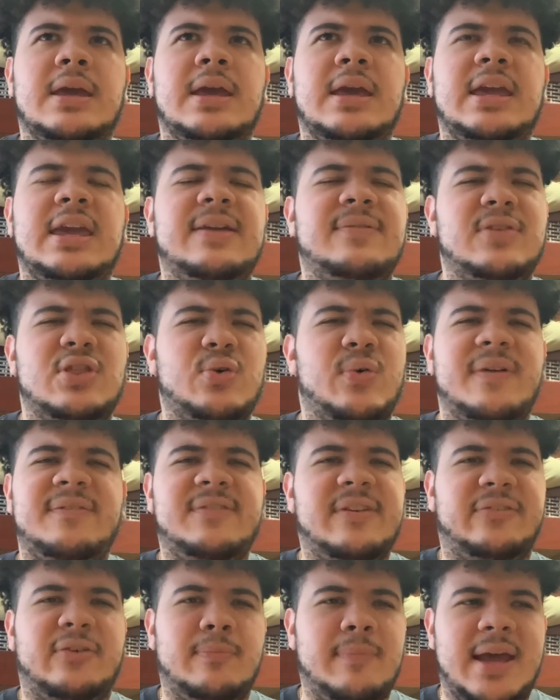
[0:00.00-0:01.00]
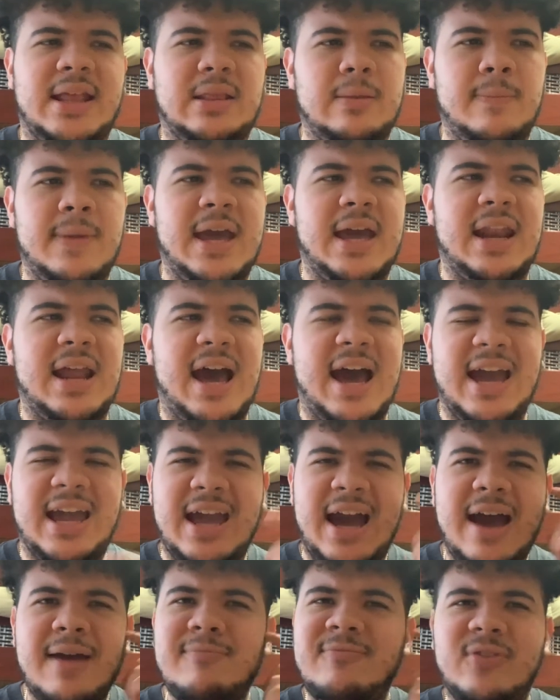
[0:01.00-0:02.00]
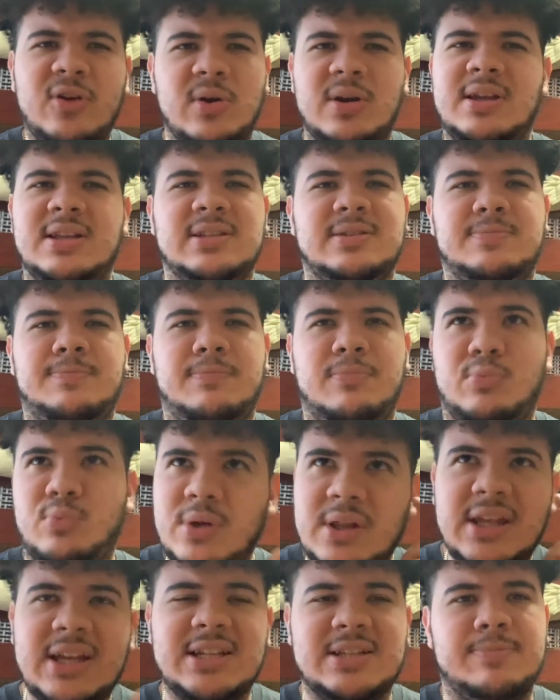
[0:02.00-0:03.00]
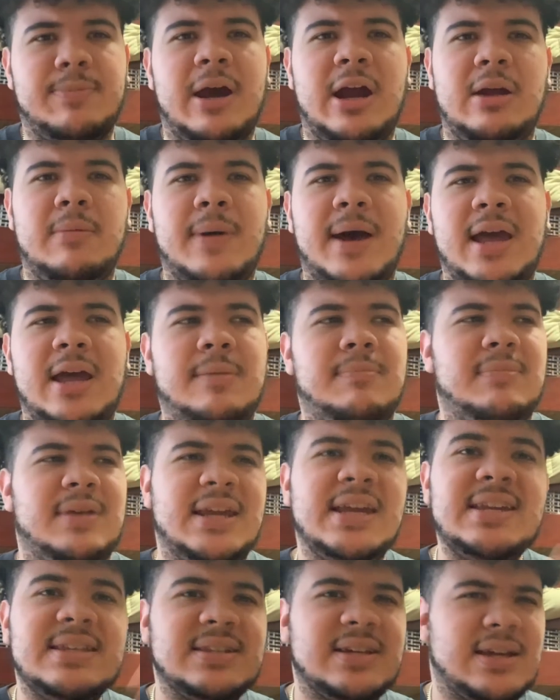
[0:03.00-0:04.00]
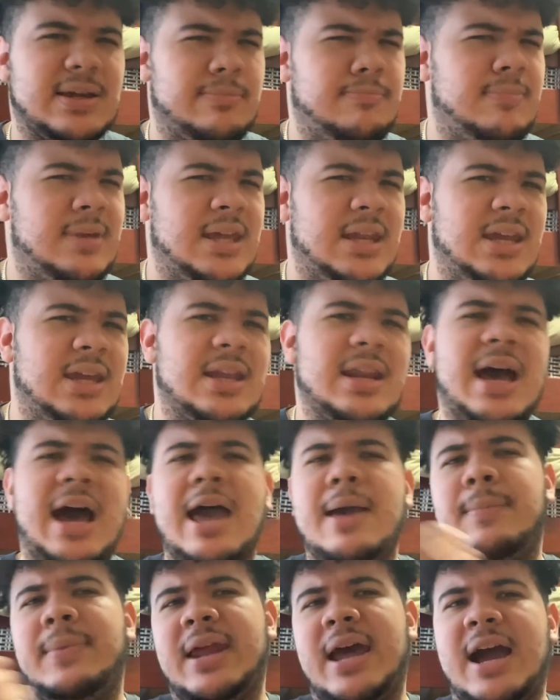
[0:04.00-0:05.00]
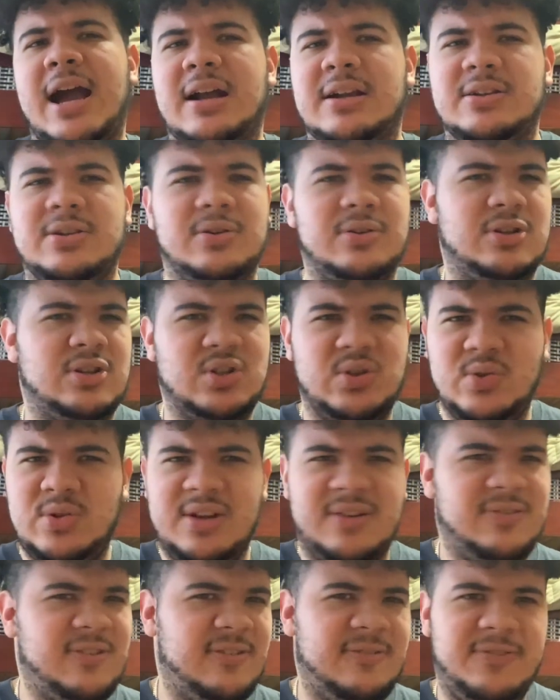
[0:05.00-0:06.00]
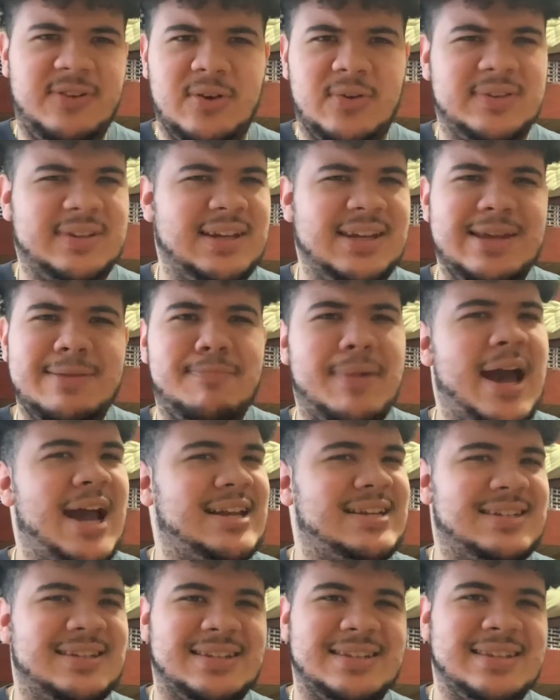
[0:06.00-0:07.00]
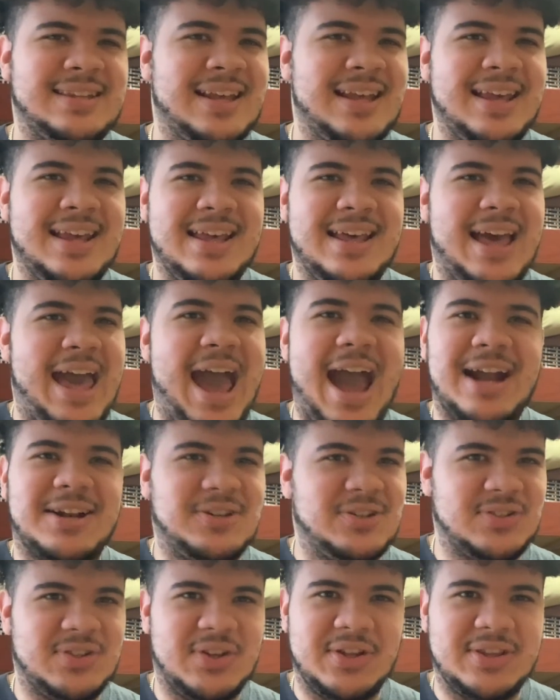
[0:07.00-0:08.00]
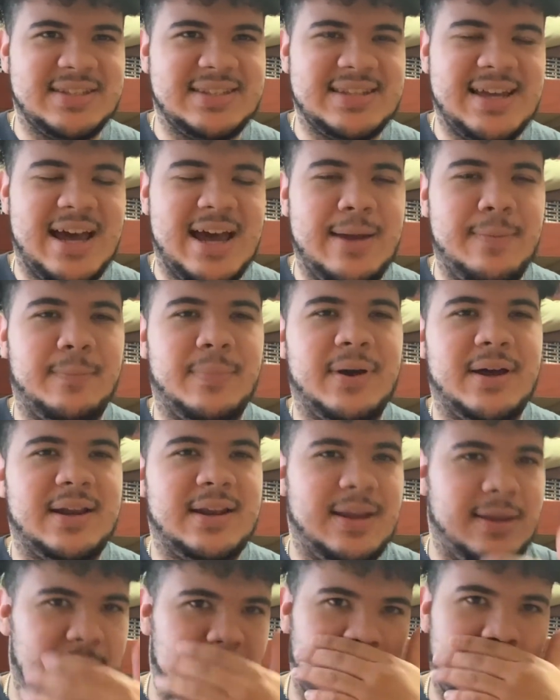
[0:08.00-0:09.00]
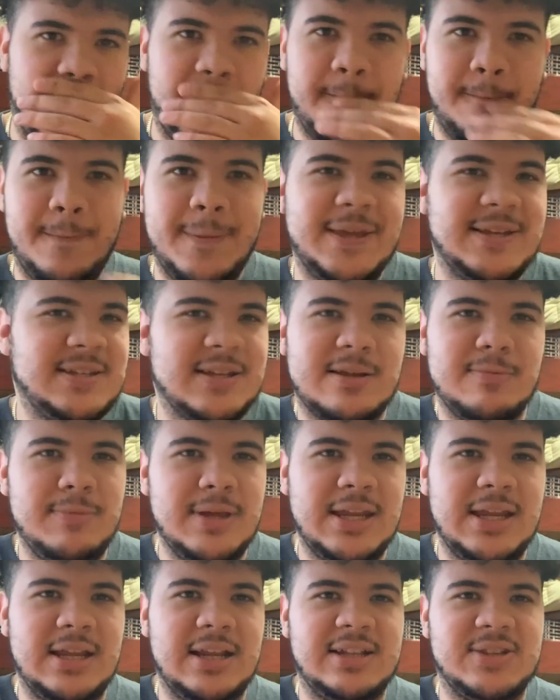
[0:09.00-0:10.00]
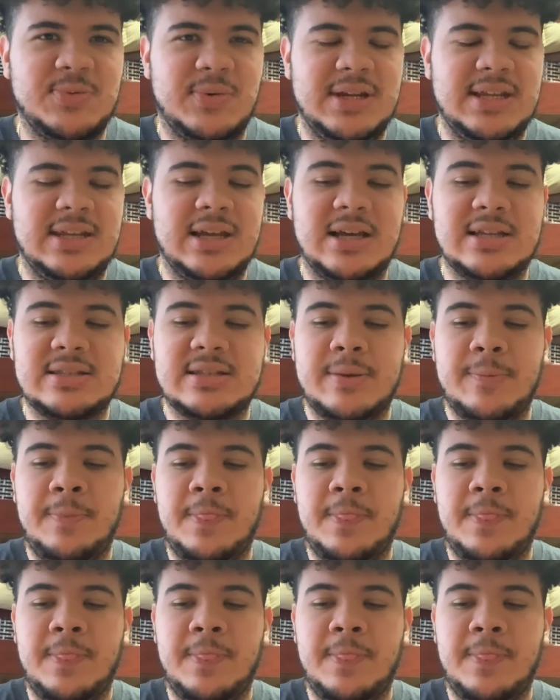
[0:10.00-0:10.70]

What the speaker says: even though I've never met the man, I'm really inspired by him. He's a comedian, I'm an actor, they're two different fields, and he bashes actors all the time, but, you know, he's a comedian, it's what he does.